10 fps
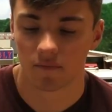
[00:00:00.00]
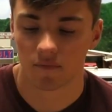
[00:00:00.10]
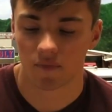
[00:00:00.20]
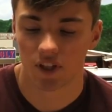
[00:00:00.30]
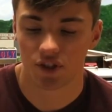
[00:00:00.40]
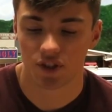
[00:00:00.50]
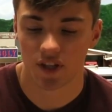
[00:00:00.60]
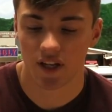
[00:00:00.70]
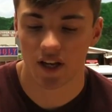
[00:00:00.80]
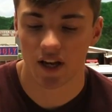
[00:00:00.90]
They're just
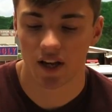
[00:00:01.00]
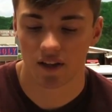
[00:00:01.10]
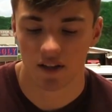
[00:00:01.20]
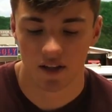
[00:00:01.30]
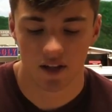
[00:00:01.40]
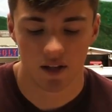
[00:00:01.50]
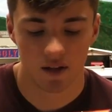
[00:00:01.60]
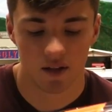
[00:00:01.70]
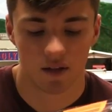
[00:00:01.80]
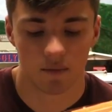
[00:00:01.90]
a
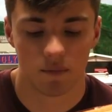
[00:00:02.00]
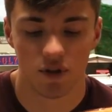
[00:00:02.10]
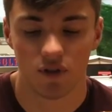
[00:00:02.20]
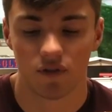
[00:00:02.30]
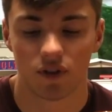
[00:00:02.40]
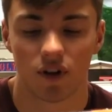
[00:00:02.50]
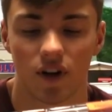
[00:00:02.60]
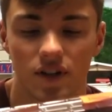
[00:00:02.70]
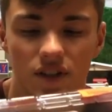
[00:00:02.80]
beautiful cars.